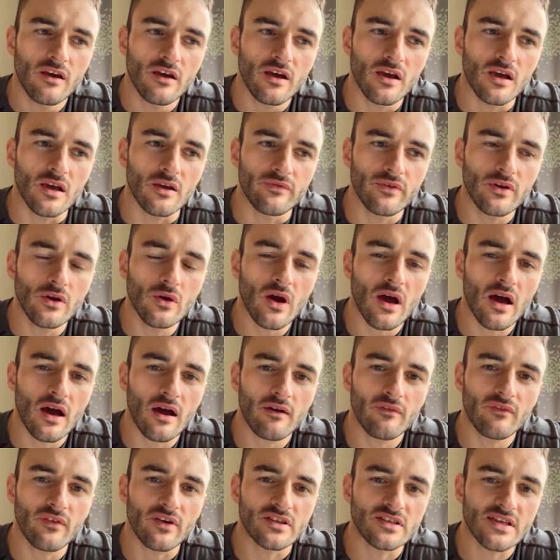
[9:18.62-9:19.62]
if you
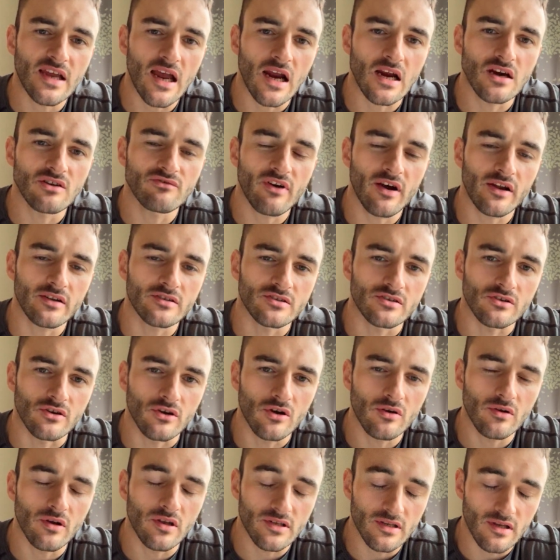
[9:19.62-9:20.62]
have a 10-gram
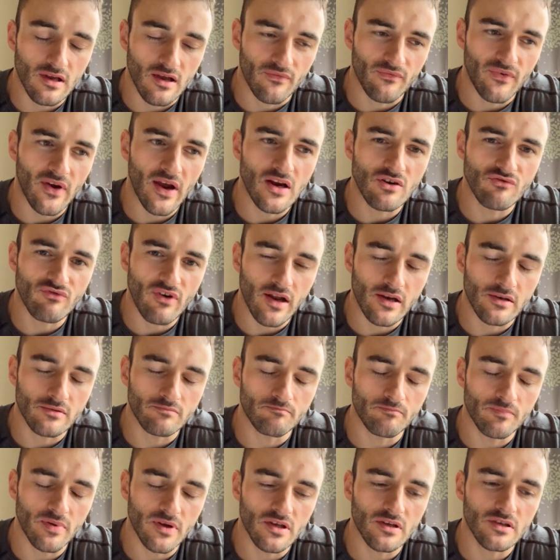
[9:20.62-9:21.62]
scoop, a
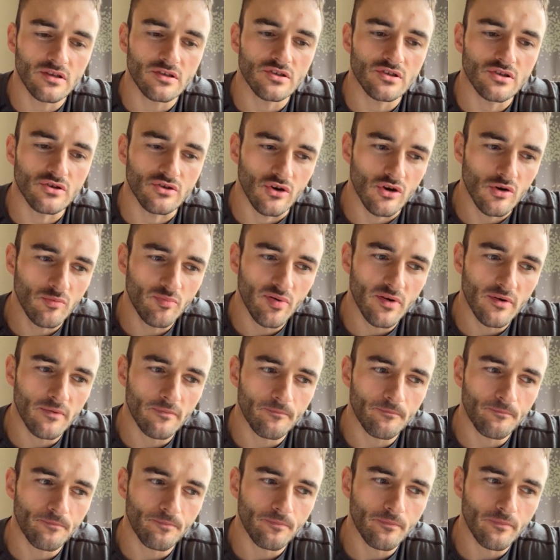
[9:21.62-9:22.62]
5-gram scoop,
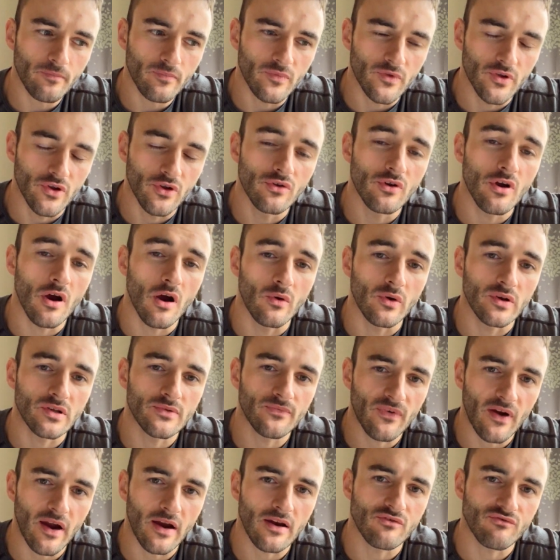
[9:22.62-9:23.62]
you know it's
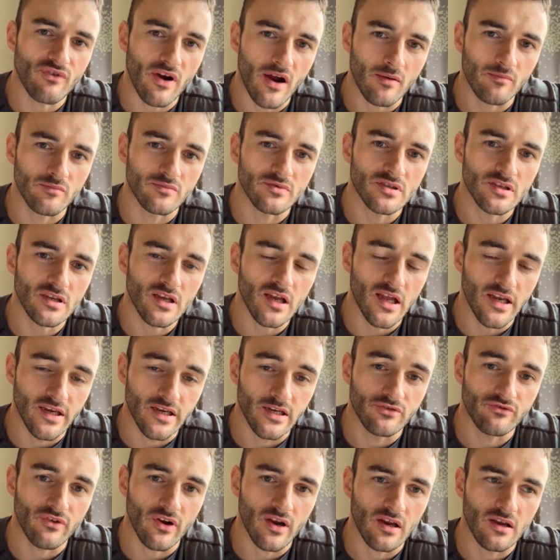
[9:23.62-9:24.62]
5 grams in your
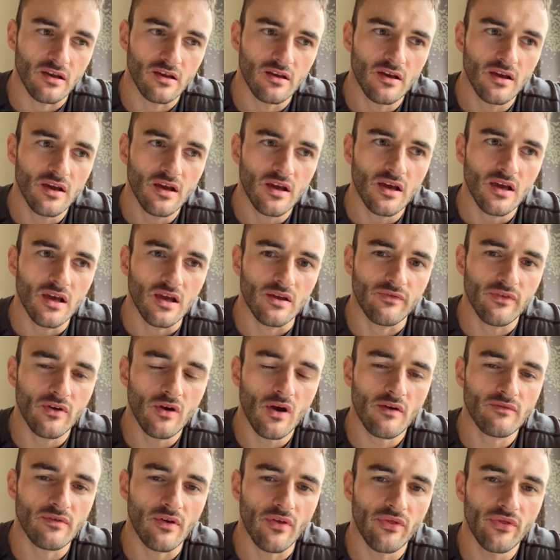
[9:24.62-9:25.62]
drink. If you
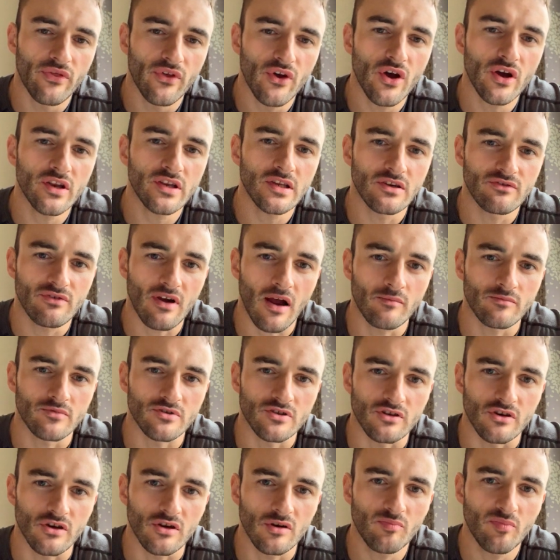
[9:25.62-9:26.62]
have a 30-gram
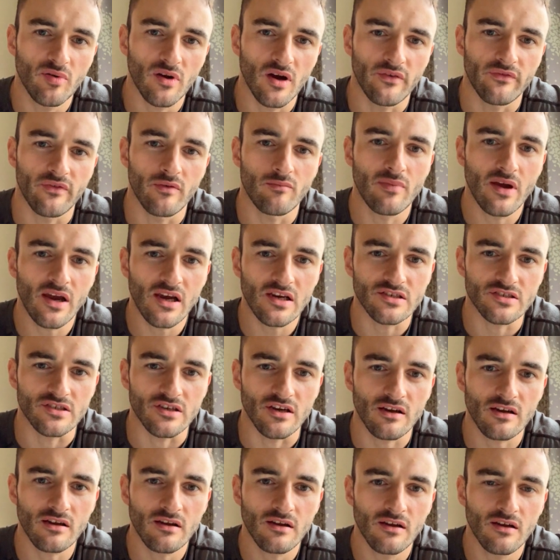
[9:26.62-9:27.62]
scoop of a
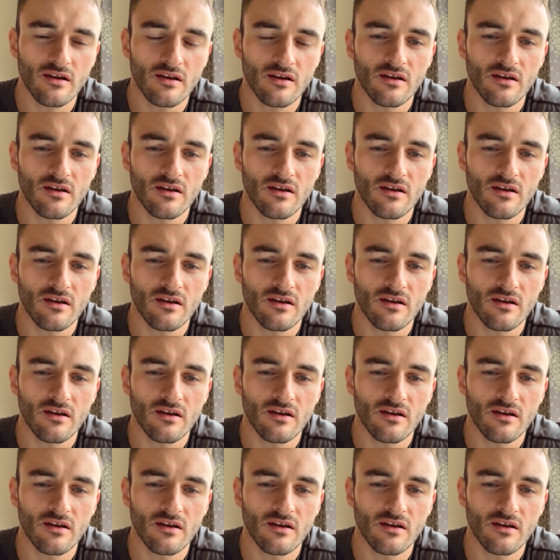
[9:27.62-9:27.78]
mixture,